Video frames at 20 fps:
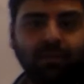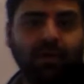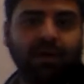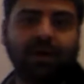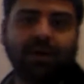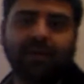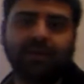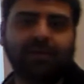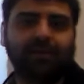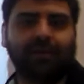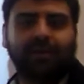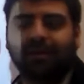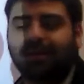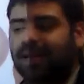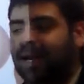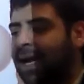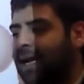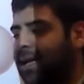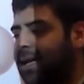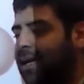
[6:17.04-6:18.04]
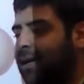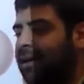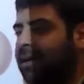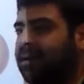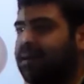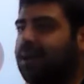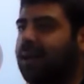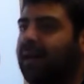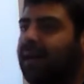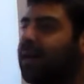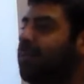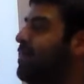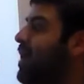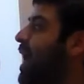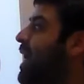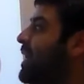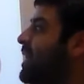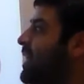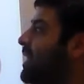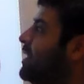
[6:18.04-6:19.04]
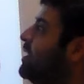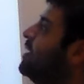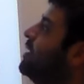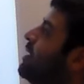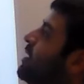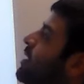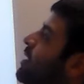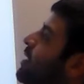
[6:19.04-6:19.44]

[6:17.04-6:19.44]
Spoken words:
world or like a magnet.